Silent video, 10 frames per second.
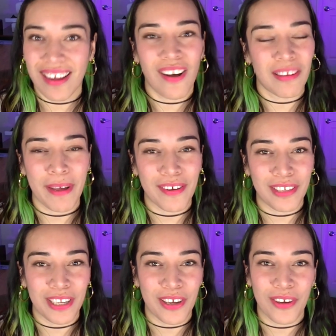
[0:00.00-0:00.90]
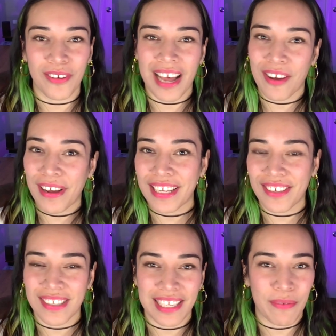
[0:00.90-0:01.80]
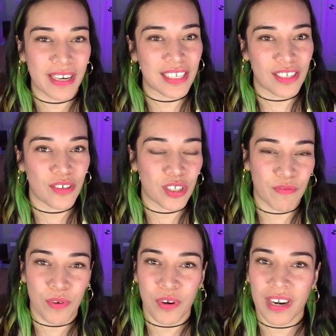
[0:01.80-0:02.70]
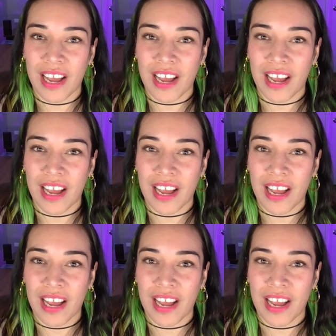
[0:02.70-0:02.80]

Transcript: all about CLO, how I use it, what it's used for,